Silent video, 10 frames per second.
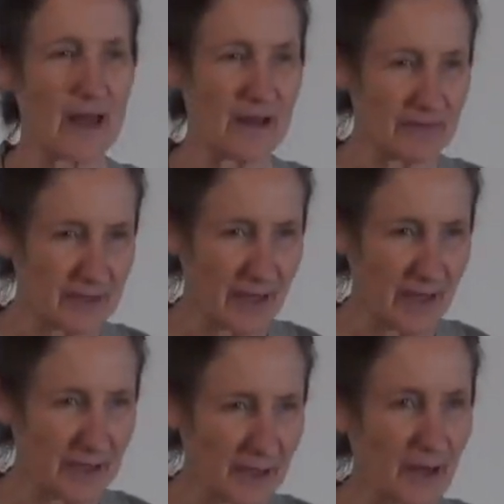
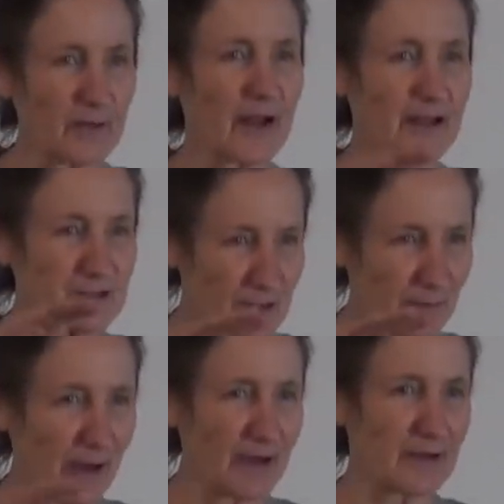avocado and
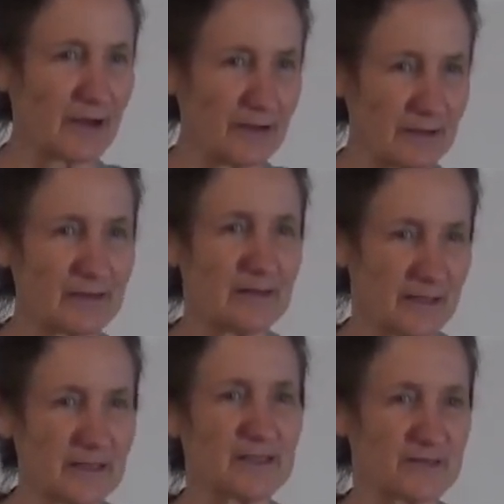tomato
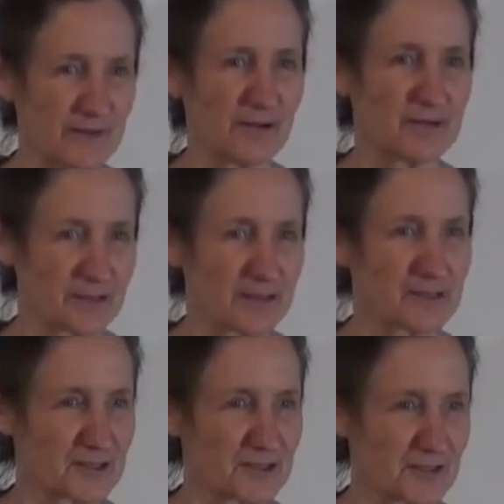it is very
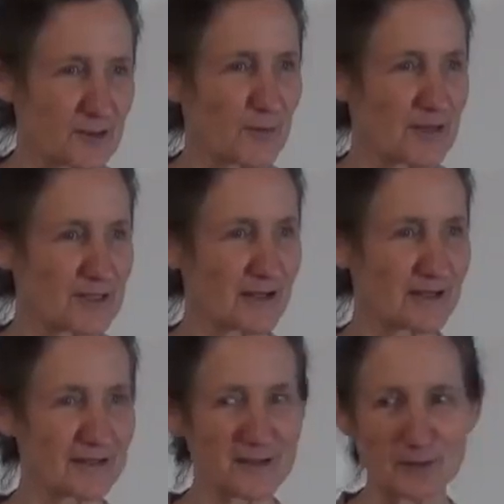delicious it's almost
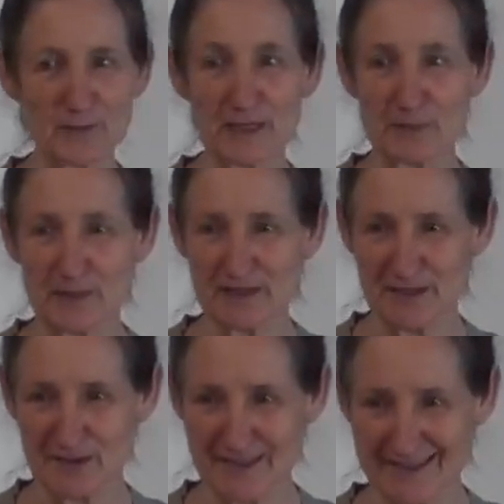like a little mini
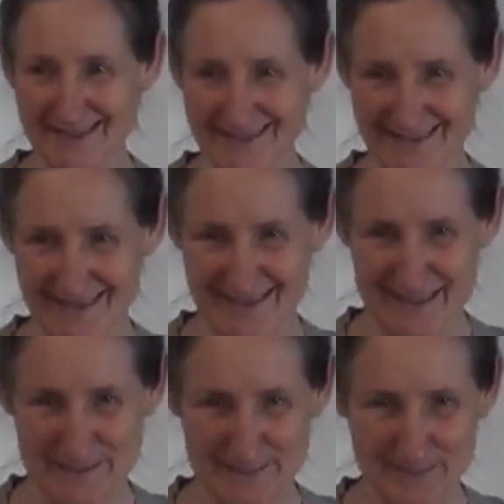pizza isn't it
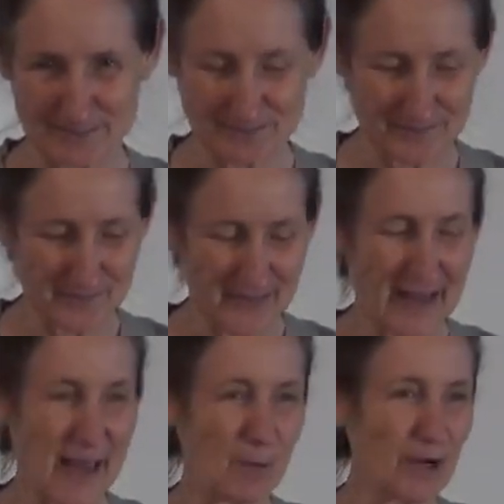
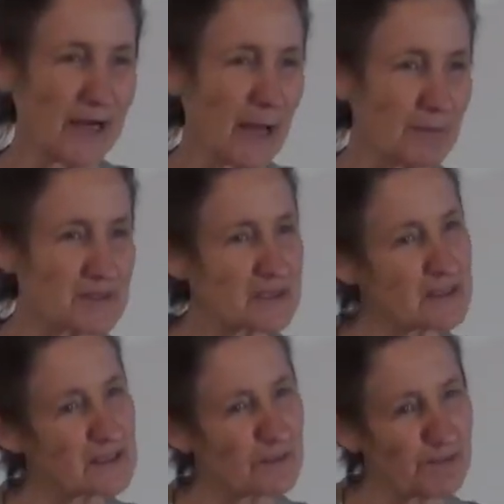and what happens
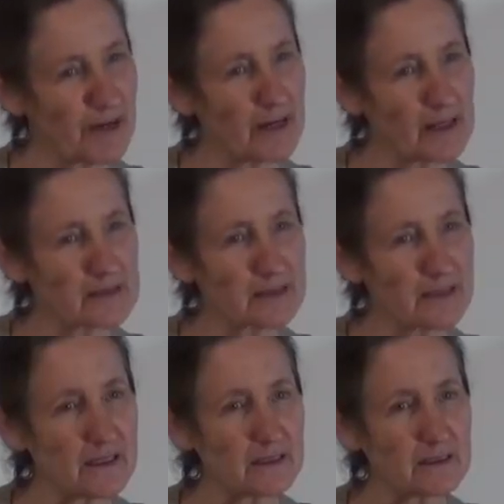is the bread
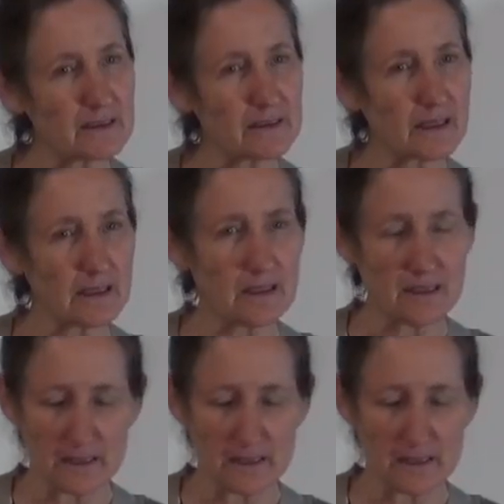underneath and the